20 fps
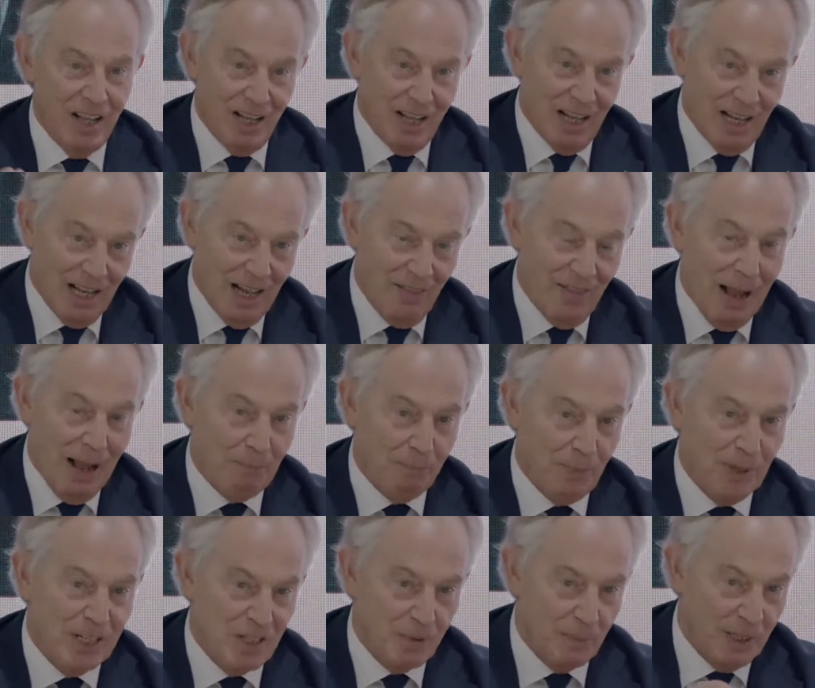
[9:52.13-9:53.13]
And that
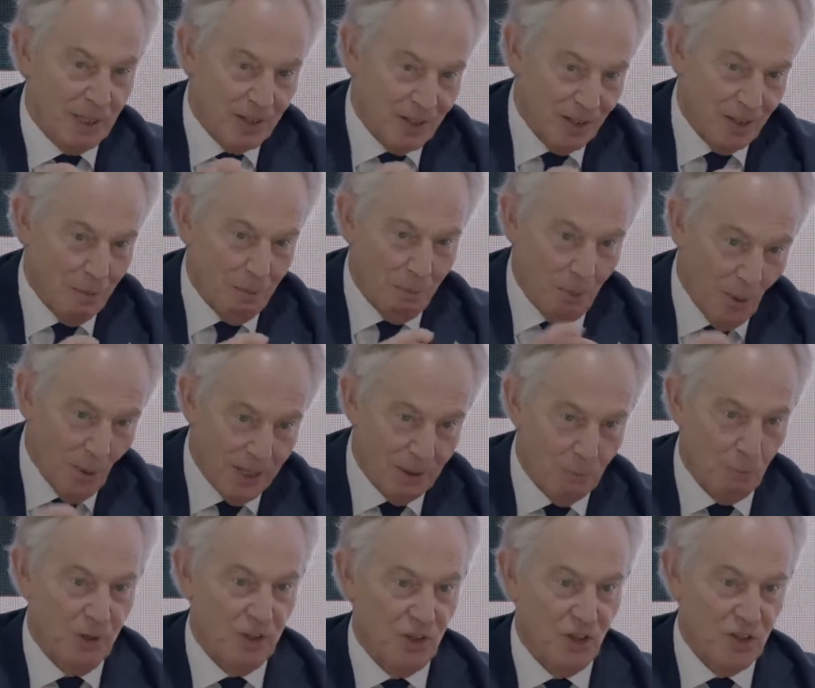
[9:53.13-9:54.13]
brings me to the point,
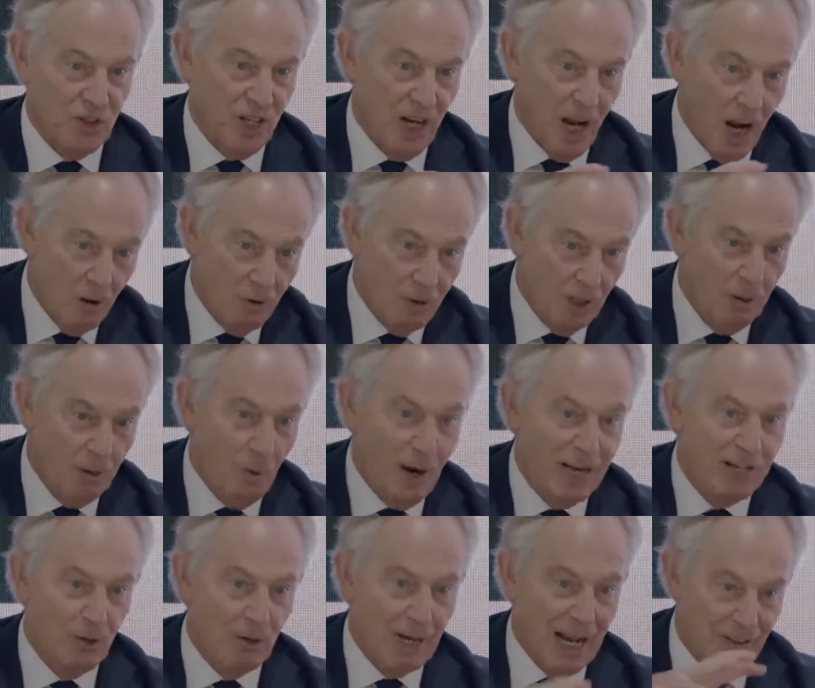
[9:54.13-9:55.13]
which is the only way
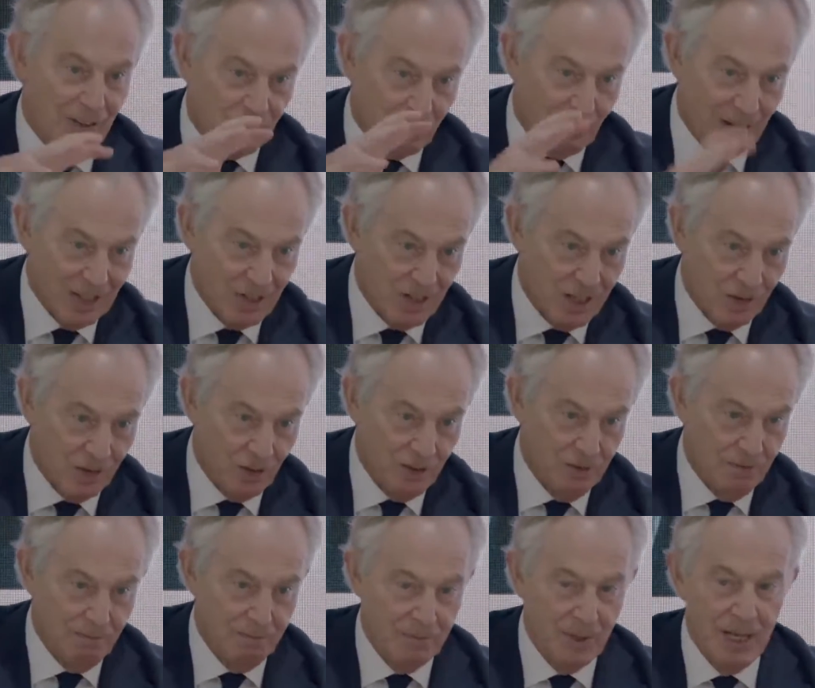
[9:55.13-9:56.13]
you get
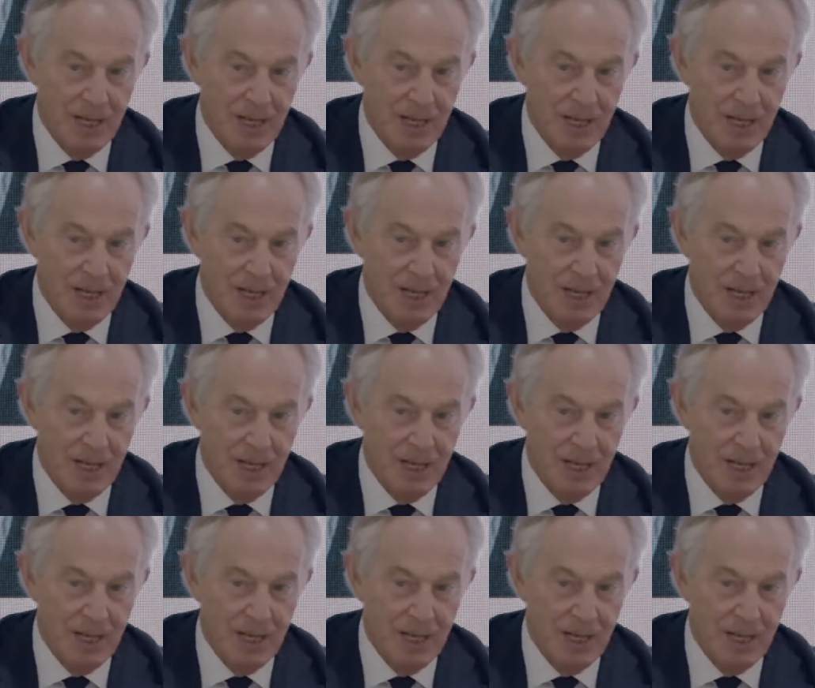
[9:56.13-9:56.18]
transition